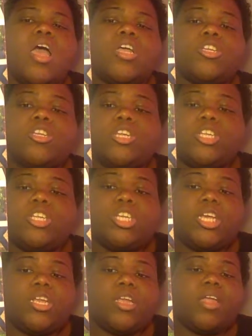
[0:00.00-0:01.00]
She
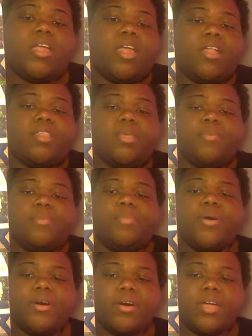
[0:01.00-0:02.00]
cheated in the
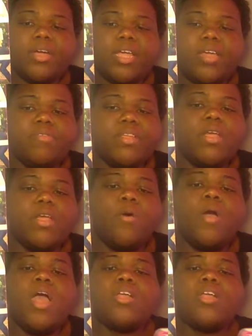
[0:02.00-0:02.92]
book, even though